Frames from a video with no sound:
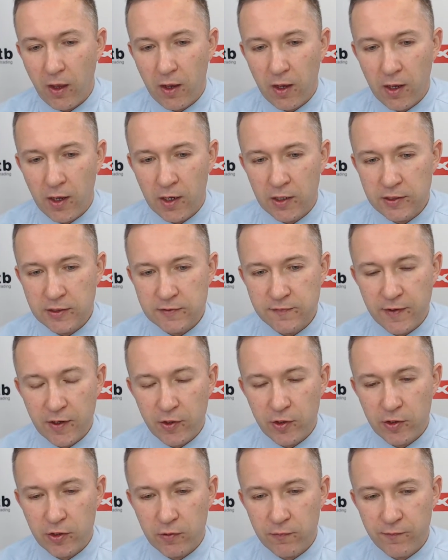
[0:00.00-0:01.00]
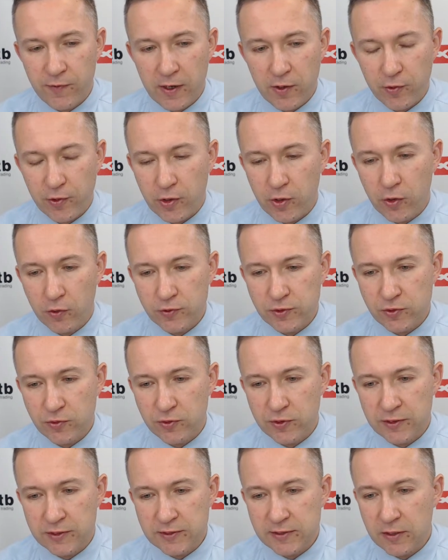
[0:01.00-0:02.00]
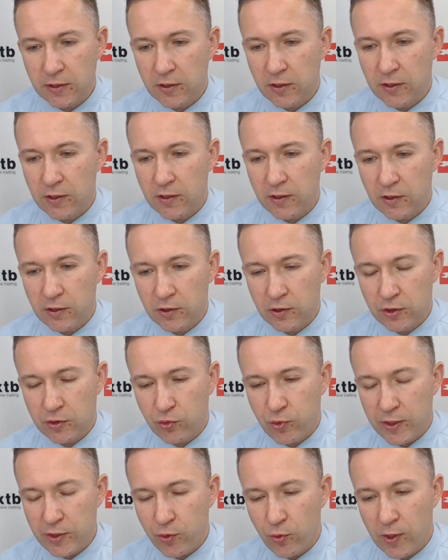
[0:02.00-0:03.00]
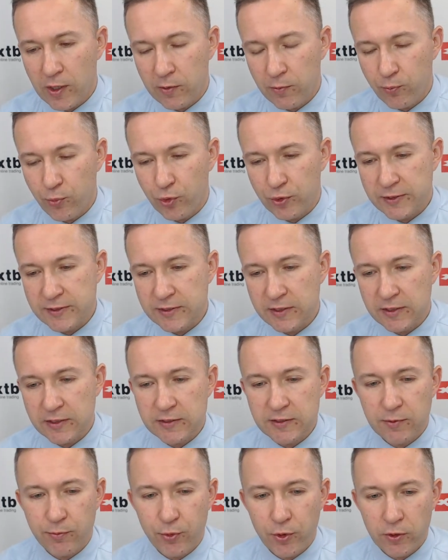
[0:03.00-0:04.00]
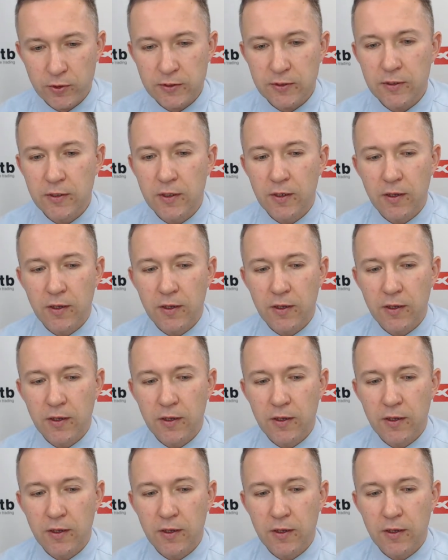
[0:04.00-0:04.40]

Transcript: it's very, very close to this 21.6 support.